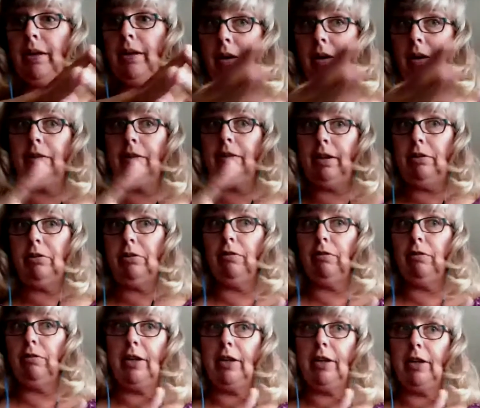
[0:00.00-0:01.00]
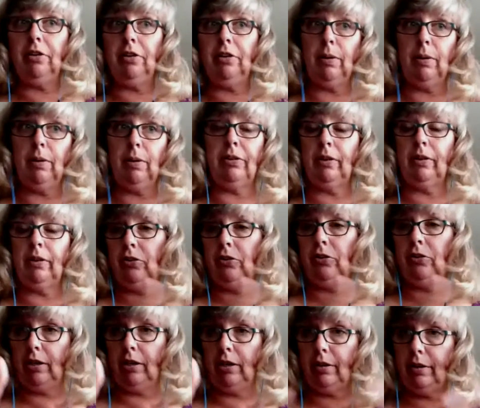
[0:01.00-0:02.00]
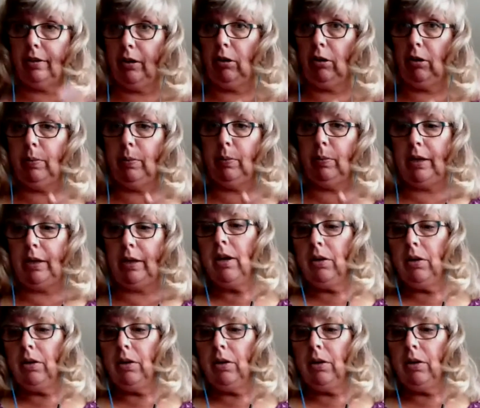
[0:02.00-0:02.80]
that got the intervention, the muscular chain therapy,